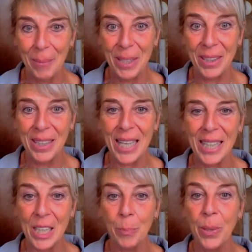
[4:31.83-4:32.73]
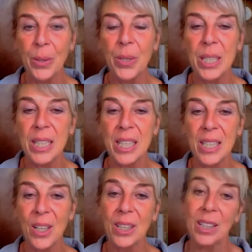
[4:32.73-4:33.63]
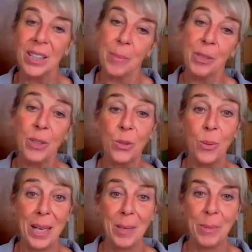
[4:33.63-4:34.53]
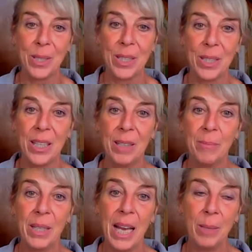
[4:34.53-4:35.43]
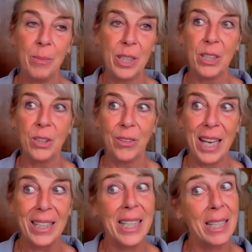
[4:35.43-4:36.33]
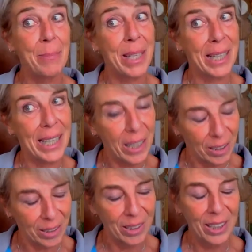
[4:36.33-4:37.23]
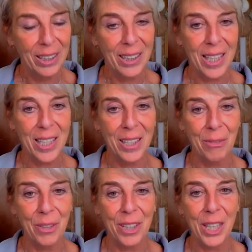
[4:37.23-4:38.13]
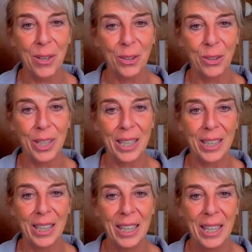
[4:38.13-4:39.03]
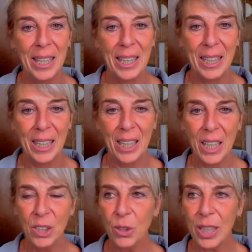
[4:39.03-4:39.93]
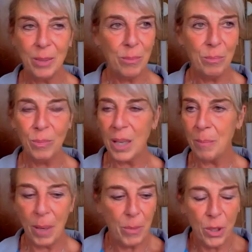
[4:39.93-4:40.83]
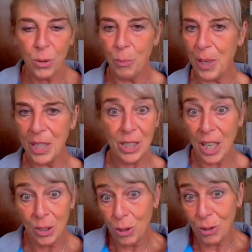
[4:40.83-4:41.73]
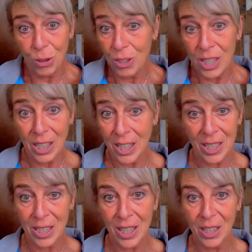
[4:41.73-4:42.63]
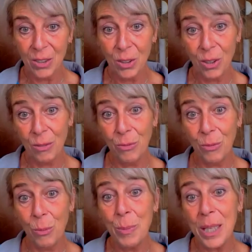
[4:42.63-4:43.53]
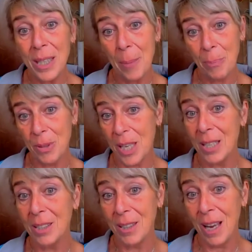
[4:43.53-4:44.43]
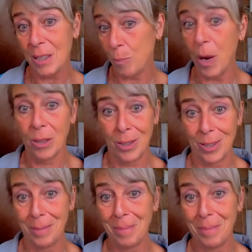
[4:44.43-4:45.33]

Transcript: I mean, the death experience is not limited to animals. The animals is not death; it's being killed. That's altogether. Yeah. So in my mushroom patients, I just don't see this. So to me, they present as plants.